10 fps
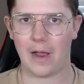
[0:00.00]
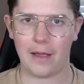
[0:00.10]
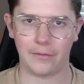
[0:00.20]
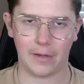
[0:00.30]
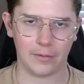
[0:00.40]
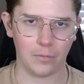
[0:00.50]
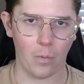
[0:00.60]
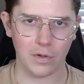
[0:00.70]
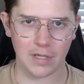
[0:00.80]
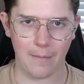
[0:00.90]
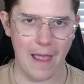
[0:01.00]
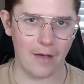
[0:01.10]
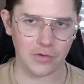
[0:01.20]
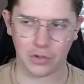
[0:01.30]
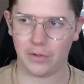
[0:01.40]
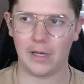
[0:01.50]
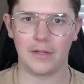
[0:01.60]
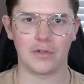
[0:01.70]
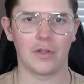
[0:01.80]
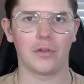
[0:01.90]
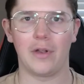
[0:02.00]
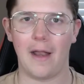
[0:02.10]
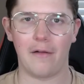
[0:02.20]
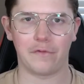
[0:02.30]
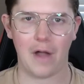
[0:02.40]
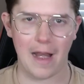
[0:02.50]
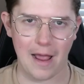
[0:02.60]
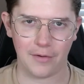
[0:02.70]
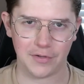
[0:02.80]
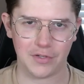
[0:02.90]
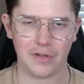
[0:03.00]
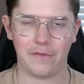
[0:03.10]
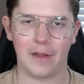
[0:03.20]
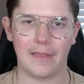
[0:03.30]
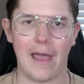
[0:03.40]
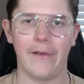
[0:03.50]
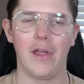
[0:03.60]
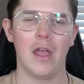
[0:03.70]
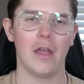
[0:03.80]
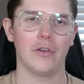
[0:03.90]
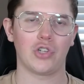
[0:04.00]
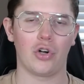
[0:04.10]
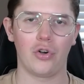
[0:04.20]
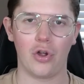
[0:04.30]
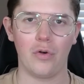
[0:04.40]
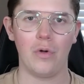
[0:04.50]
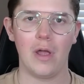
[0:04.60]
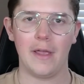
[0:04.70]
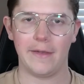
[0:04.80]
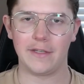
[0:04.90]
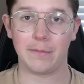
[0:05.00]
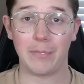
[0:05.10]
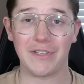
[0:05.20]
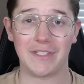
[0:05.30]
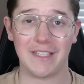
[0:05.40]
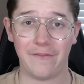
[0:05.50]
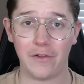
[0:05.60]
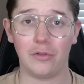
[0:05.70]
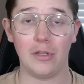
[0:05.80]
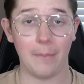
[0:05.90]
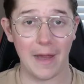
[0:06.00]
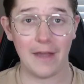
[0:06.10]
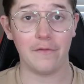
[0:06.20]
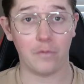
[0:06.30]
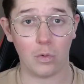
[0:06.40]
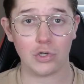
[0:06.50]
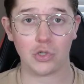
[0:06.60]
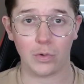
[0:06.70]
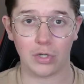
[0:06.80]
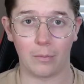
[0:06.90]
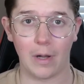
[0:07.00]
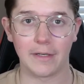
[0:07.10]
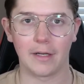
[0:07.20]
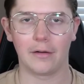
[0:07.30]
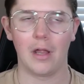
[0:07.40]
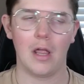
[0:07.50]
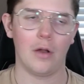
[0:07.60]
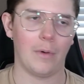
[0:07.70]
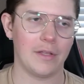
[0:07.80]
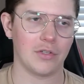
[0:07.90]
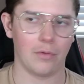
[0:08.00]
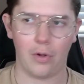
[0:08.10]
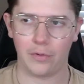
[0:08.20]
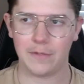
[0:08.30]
like one-time house cleans, or they're cleaning out frat houses, stuff like that. Turno is specifically made for short-term renting, right? So all these